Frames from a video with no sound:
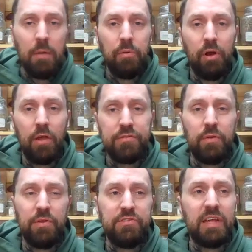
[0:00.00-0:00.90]
but also
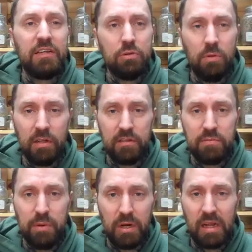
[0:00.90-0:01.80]
the sensual
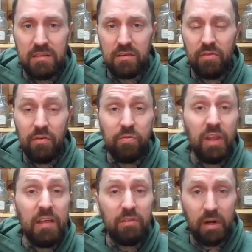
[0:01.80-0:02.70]
experience of the
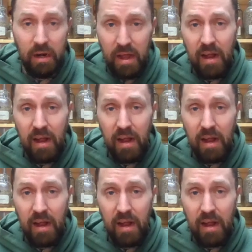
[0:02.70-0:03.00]
flavor